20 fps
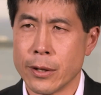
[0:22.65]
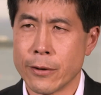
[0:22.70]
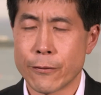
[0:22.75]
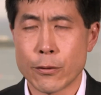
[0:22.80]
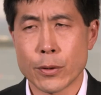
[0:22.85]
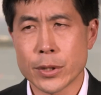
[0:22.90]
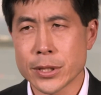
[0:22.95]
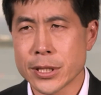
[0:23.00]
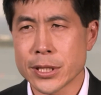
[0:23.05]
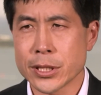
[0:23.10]

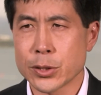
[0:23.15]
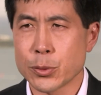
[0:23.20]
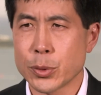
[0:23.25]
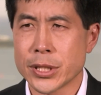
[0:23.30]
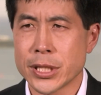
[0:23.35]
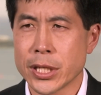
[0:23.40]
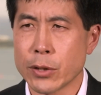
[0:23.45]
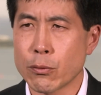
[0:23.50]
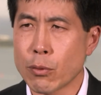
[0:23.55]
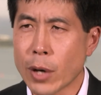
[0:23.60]
For instance, we
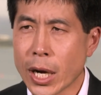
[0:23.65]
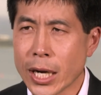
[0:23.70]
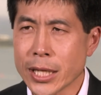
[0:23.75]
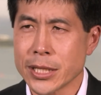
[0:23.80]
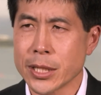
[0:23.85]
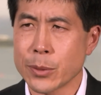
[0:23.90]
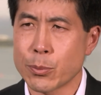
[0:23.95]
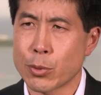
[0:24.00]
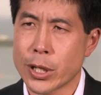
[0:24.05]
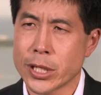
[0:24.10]
see
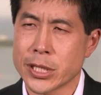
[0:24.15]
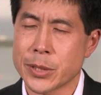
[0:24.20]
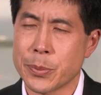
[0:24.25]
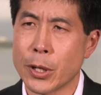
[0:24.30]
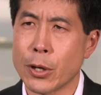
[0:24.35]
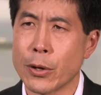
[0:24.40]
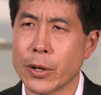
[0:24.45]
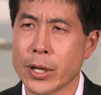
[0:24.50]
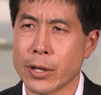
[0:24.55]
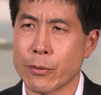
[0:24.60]
rising
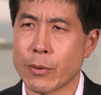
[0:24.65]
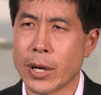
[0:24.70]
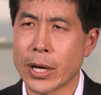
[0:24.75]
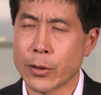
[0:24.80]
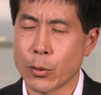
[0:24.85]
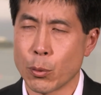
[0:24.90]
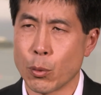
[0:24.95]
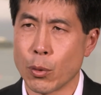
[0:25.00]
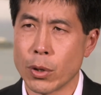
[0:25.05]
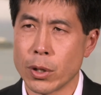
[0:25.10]
prosperity
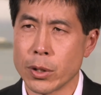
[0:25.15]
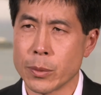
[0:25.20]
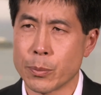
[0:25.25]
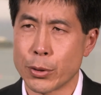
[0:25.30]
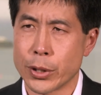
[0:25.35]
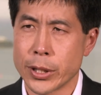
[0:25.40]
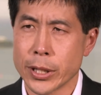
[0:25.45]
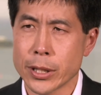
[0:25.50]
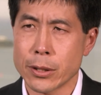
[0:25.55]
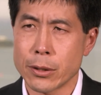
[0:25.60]
around the world,
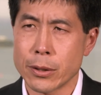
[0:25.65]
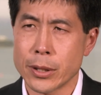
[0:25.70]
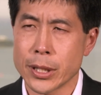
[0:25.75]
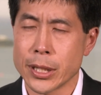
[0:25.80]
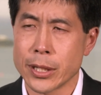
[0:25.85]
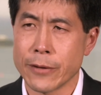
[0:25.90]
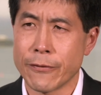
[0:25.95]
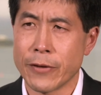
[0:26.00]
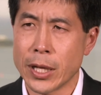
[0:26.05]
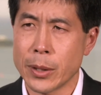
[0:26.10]
particularly
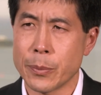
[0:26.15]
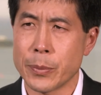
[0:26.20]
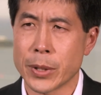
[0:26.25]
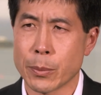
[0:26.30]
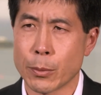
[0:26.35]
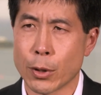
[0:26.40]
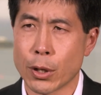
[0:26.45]
in developing